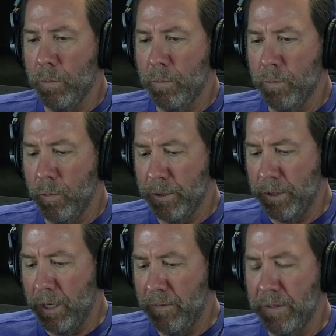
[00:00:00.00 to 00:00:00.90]
we're
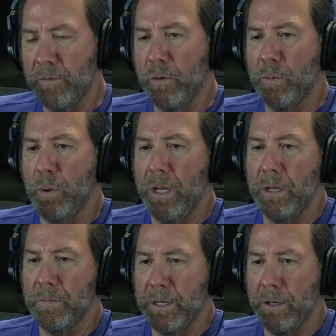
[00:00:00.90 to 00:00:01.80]
solving for the
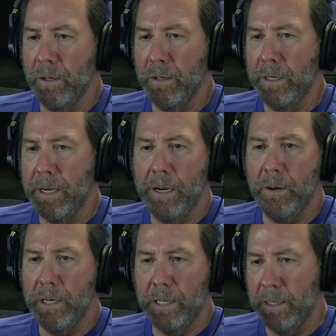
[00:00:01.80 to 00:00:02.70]
problems that are
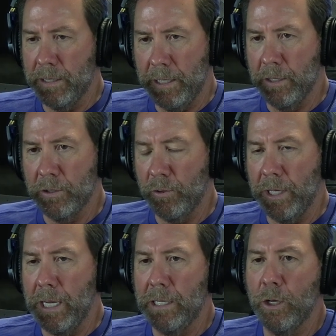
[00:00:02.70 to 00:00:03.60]
inherent in this
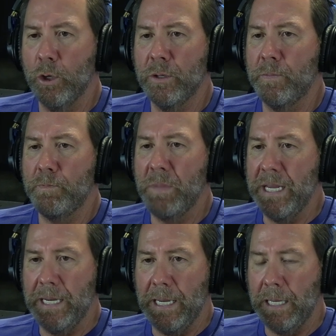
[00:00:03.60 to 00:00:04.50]
industry. And
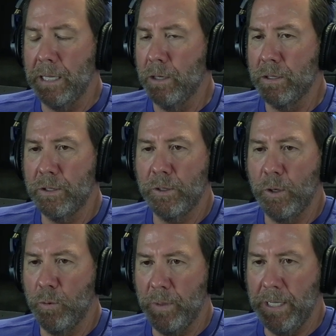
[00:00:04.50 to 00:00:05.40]
there's
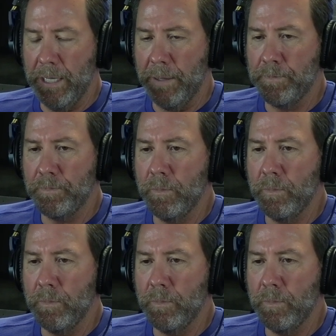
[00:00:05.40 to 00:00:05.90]
so many.